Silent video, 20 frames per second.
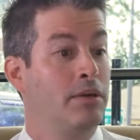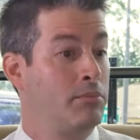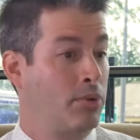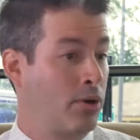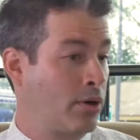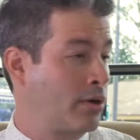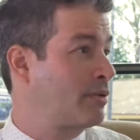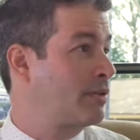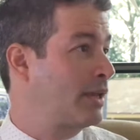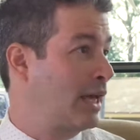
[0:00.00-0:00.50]

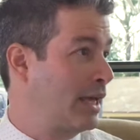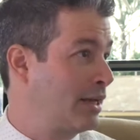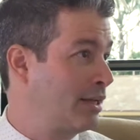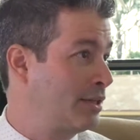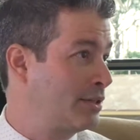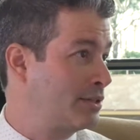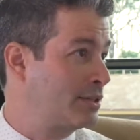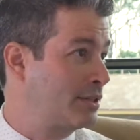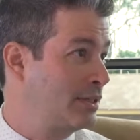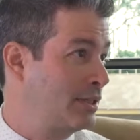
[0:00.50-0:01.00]
part of that
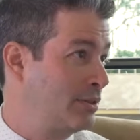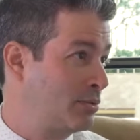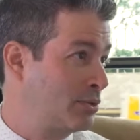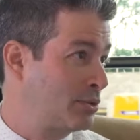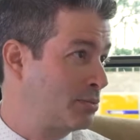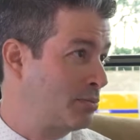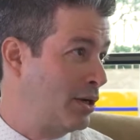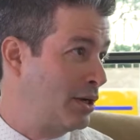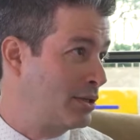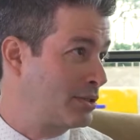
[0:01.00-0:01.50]
is the
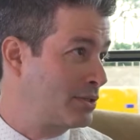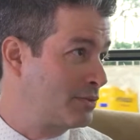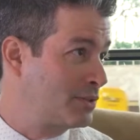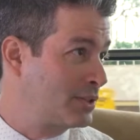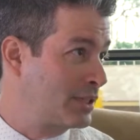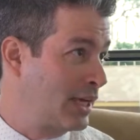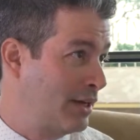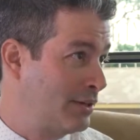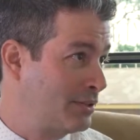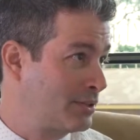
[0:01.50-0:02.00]
response of
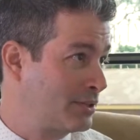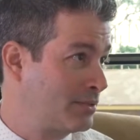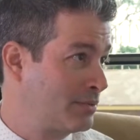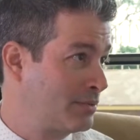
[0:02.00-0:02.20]
cells.